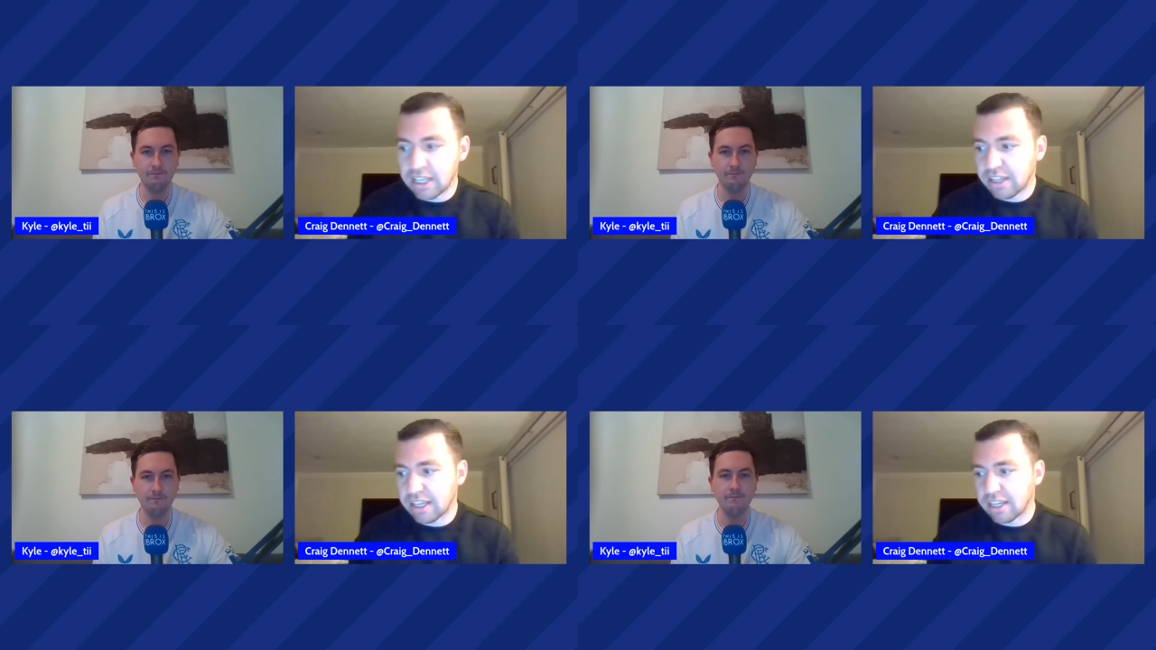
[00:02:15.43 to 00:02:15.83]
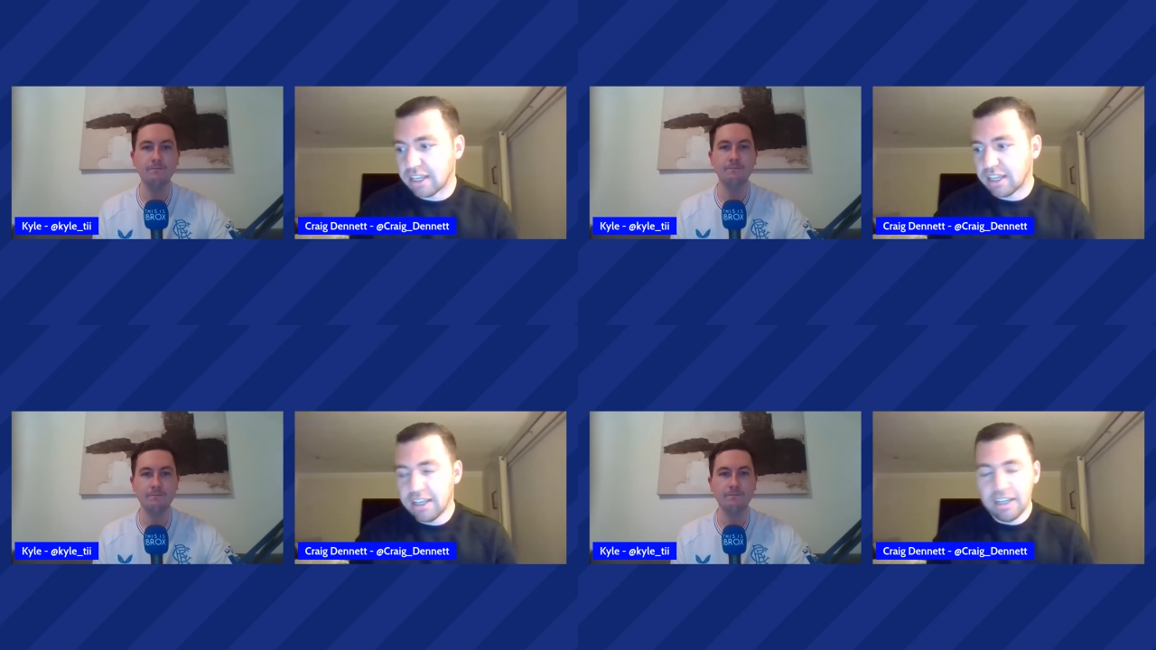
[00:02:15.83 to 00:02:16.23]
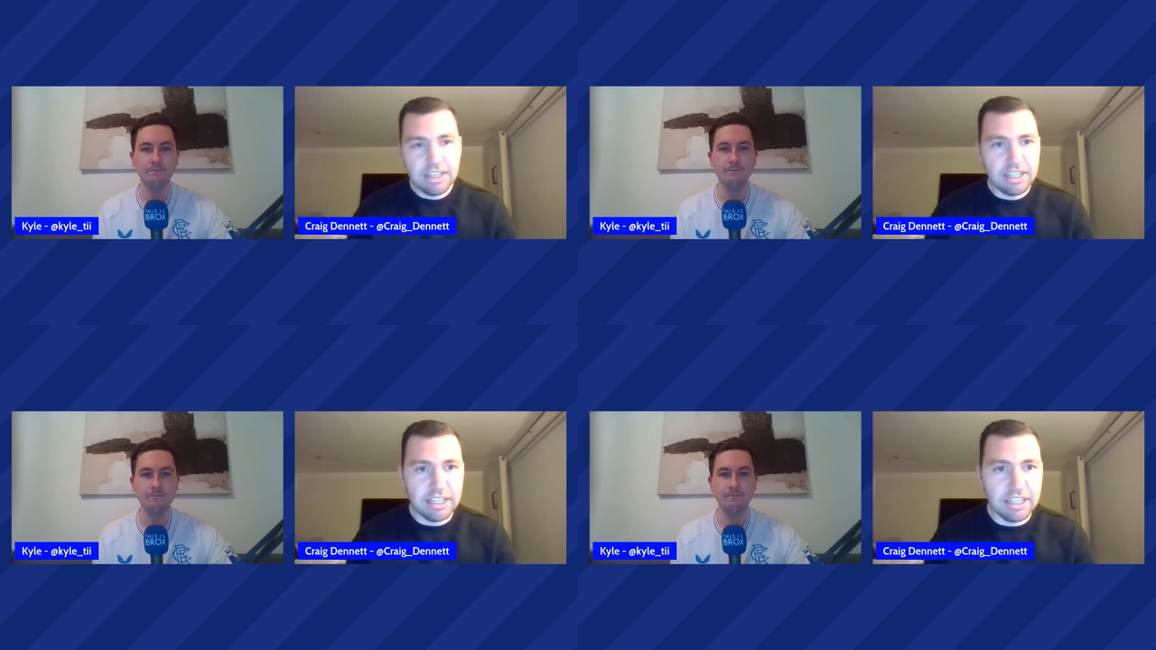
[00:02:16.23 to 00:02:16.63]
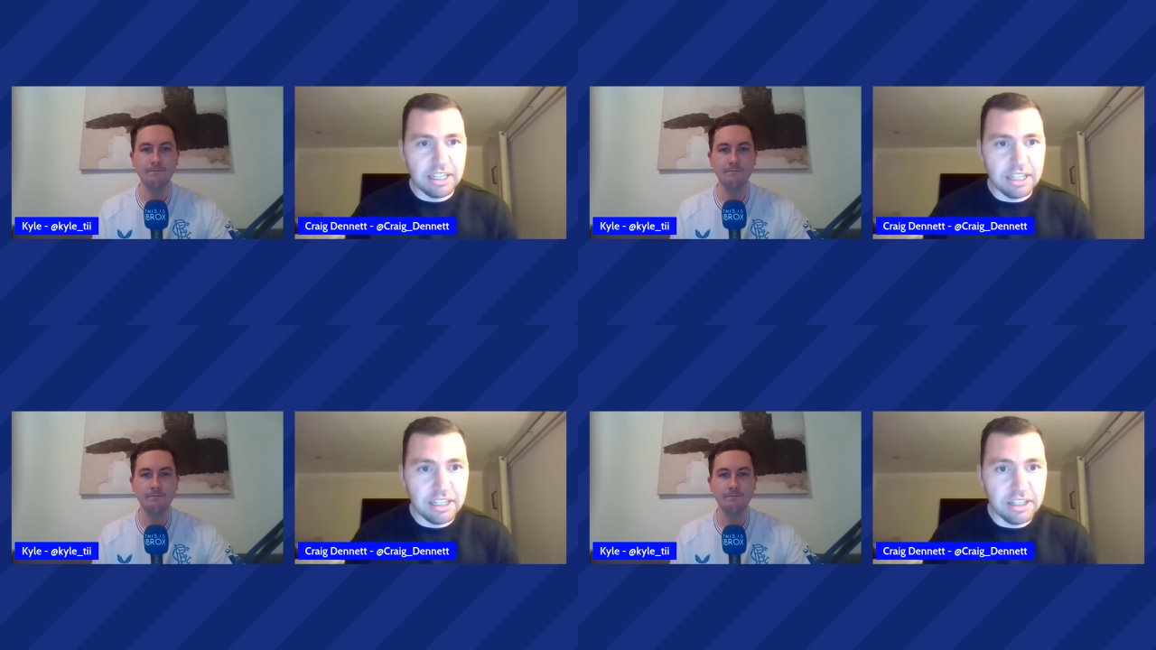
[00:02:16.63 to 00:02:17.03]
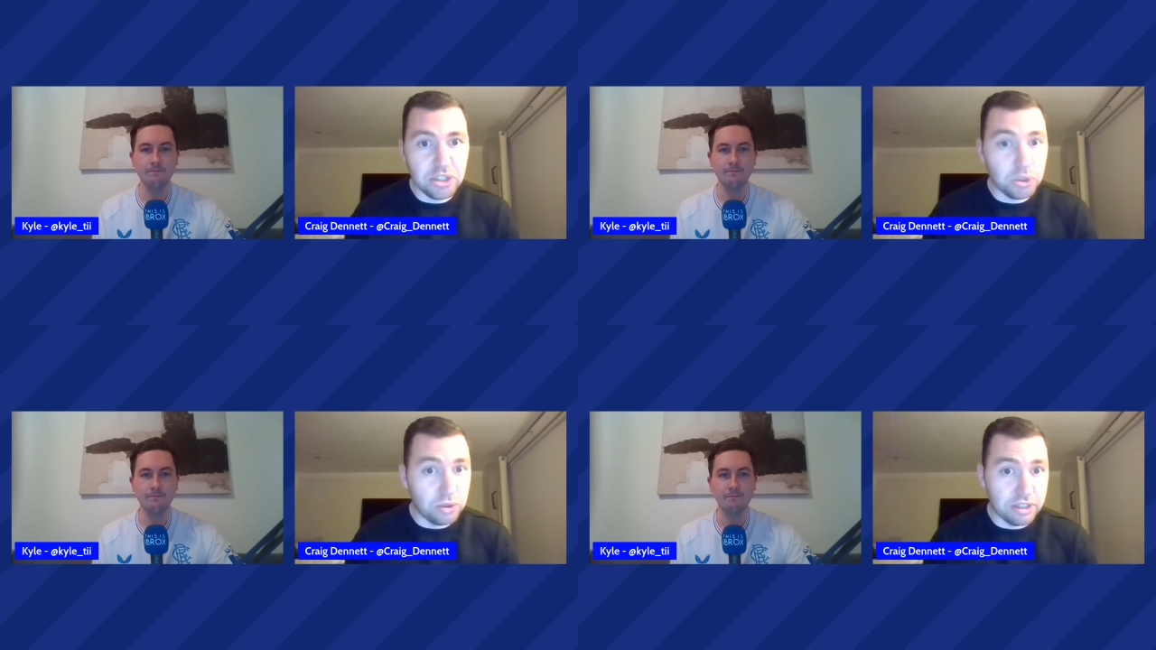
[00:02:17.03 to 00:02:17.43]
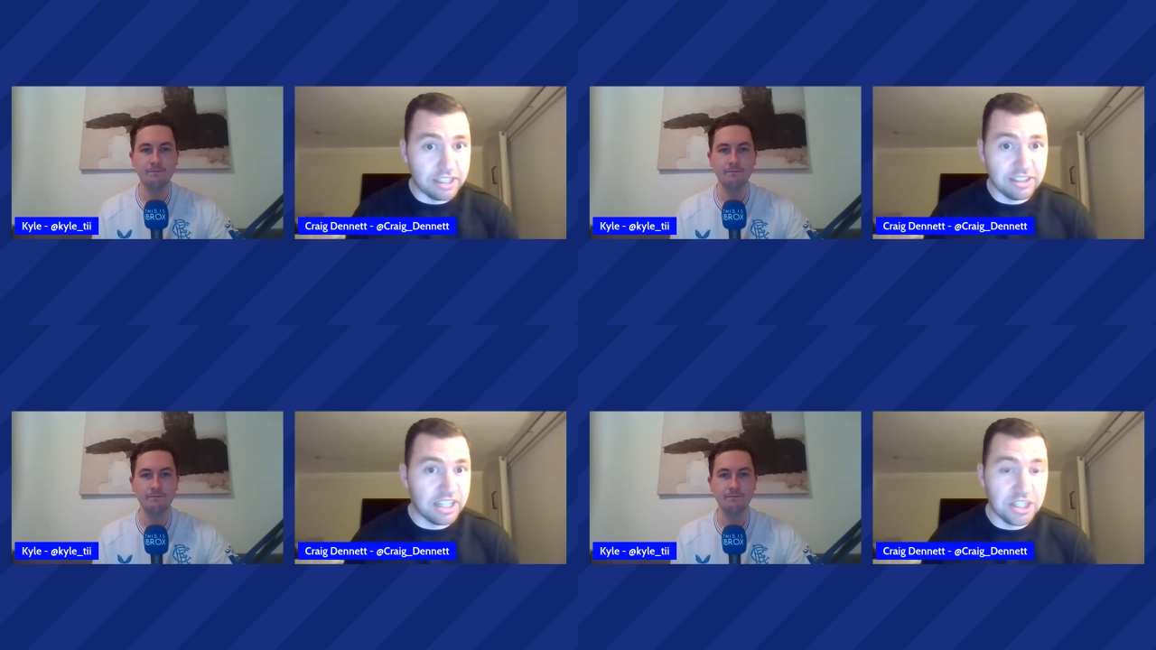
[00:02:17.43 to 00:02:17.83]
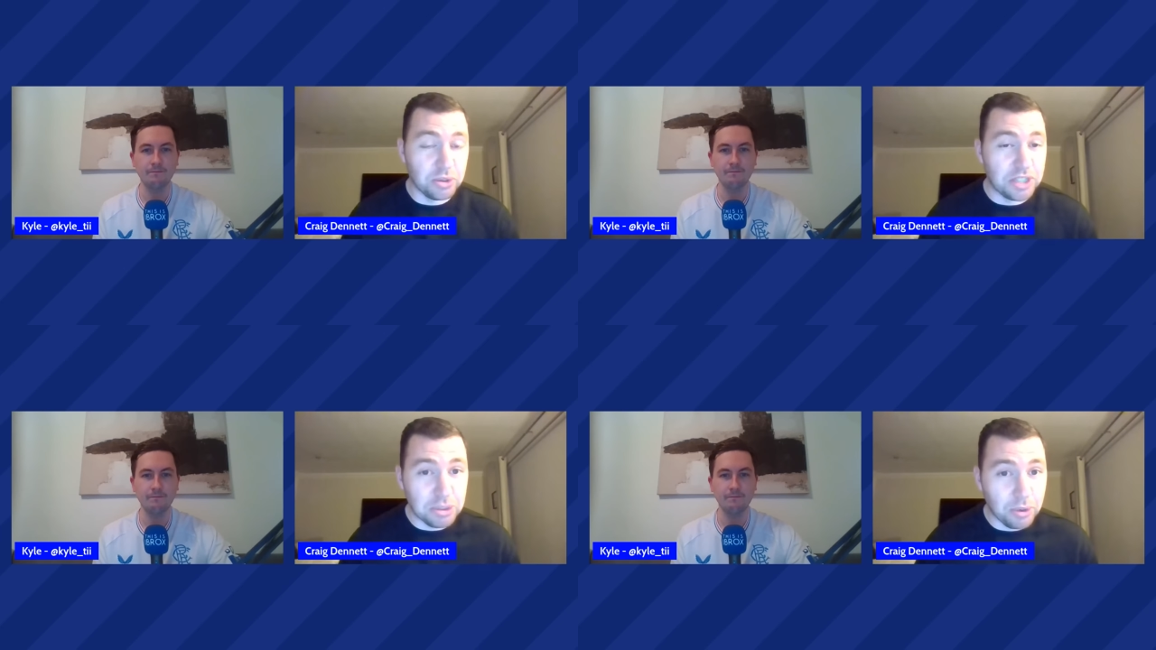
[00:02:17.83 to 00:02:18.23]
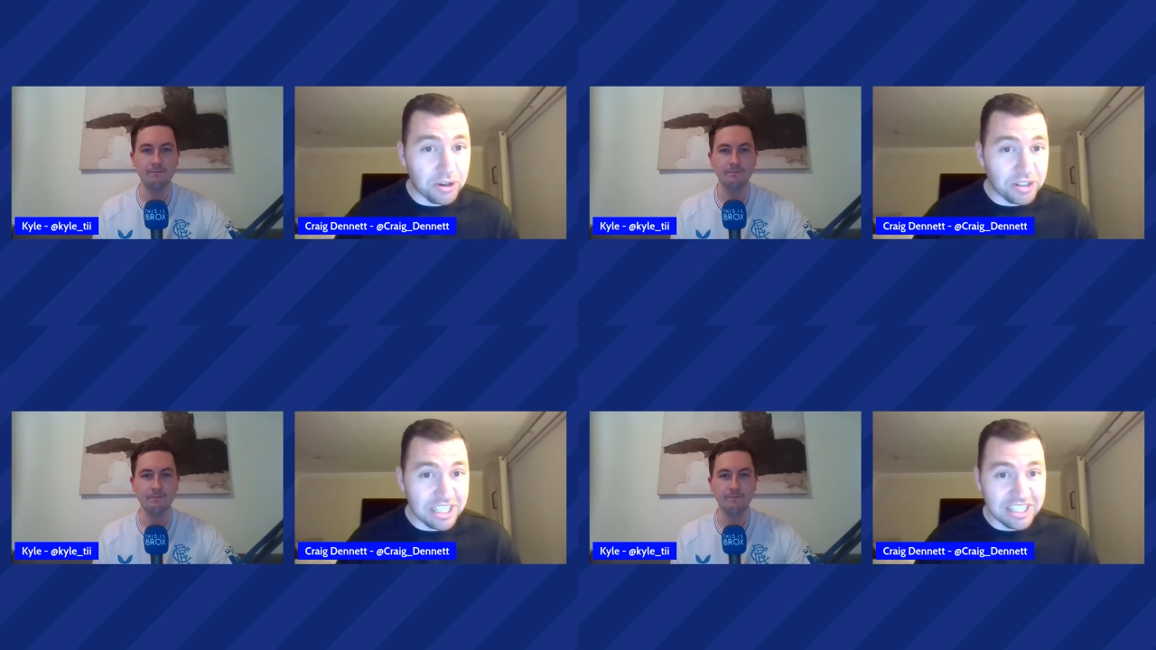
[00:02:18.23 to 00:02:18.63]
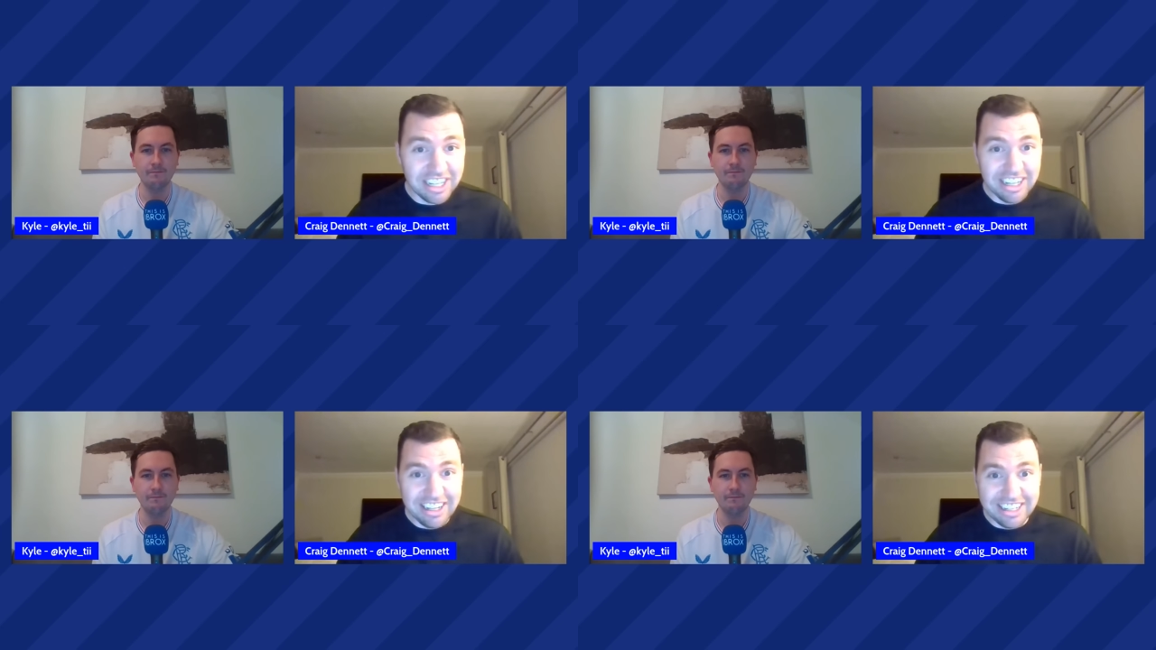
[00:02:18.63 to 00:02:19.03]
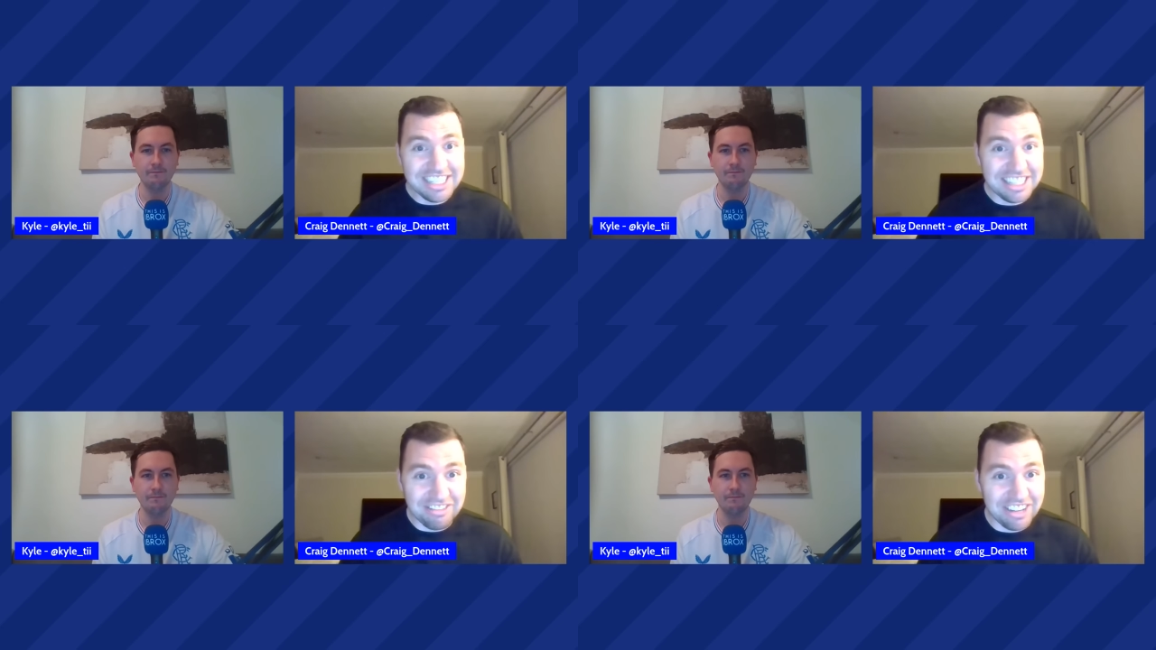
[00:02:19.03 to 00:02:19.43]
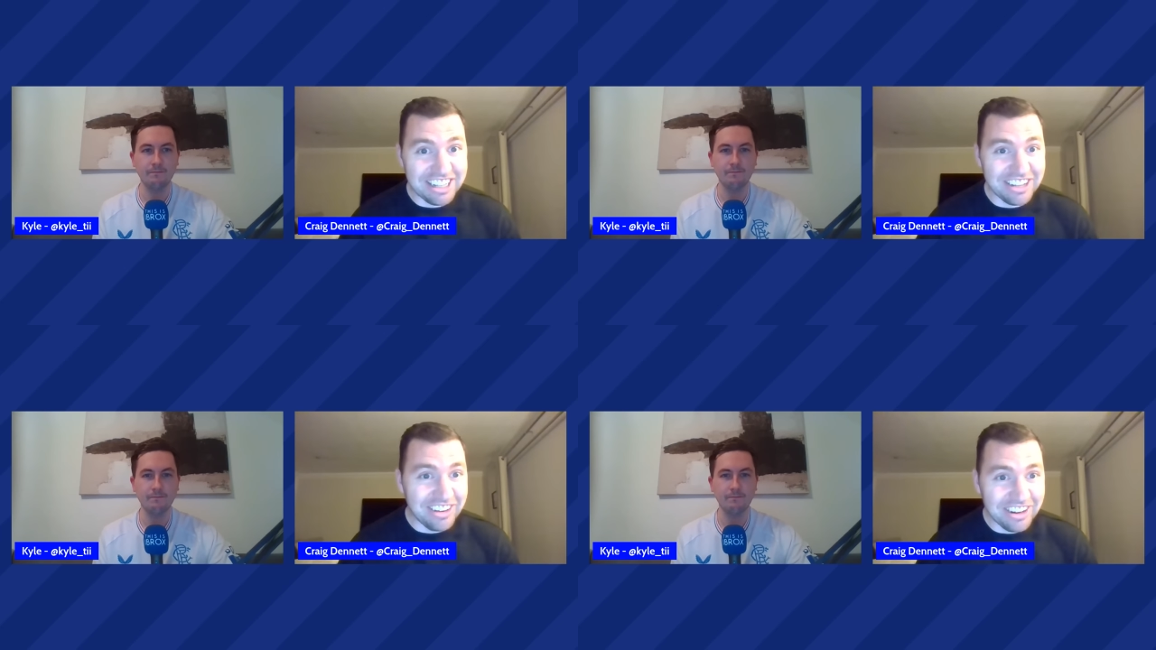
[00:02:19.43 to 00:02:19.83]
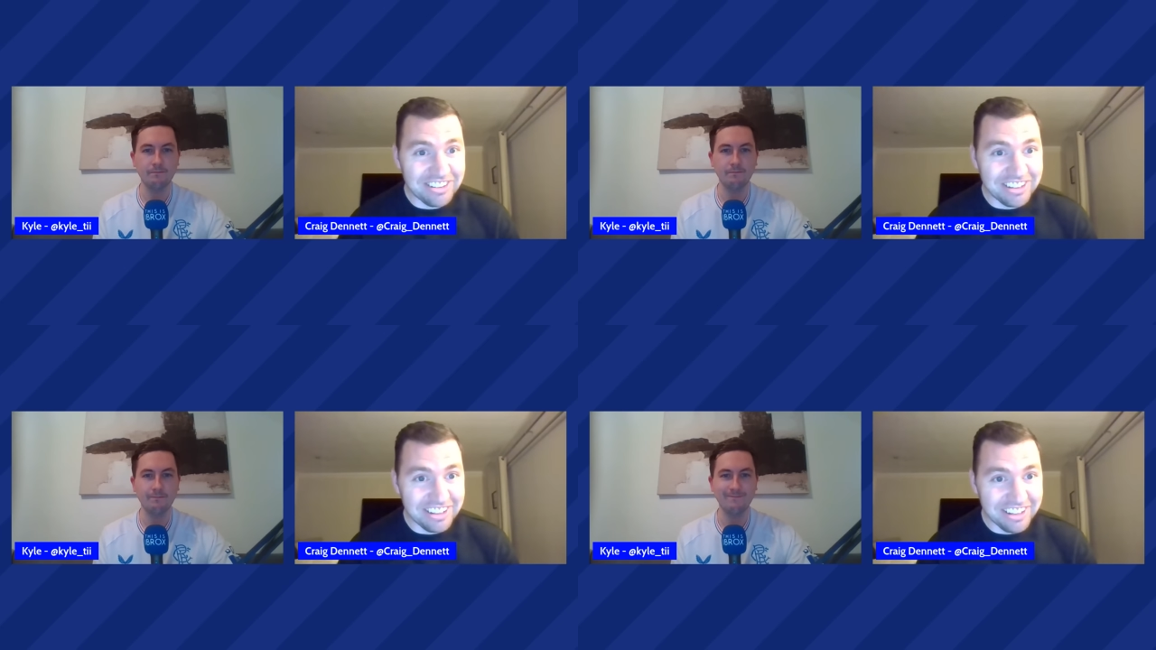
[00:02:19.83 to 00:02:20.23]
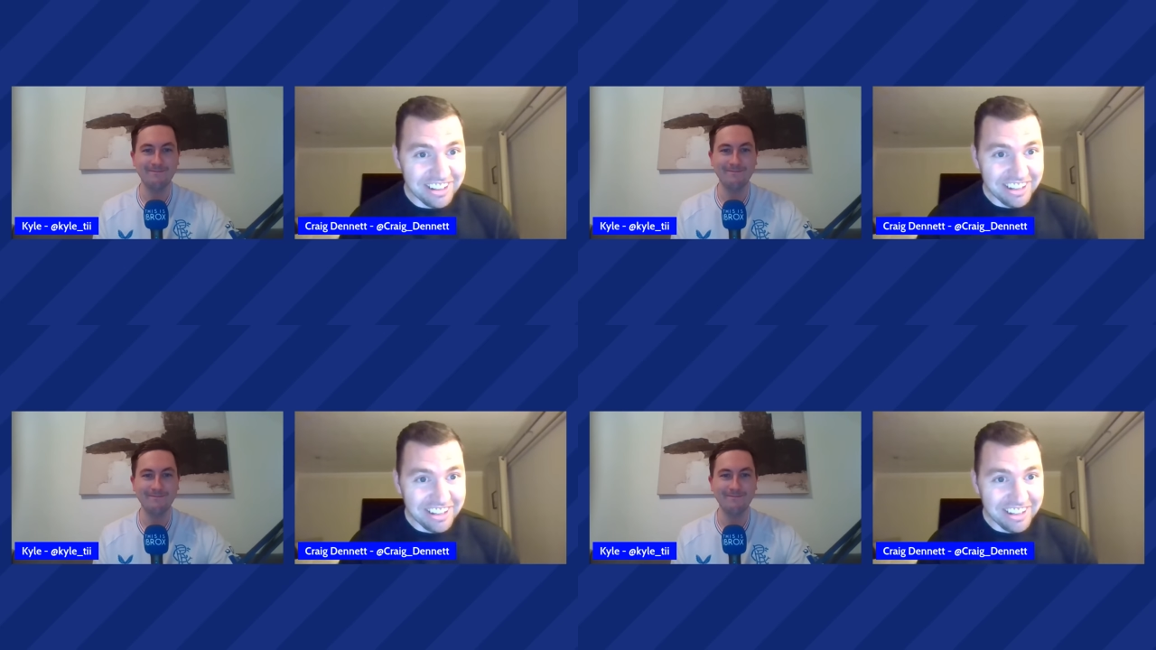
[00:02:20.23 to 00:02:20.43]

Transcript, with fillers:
Speaker 1: I think he showed, the, he showed his qualities. He used to find out how to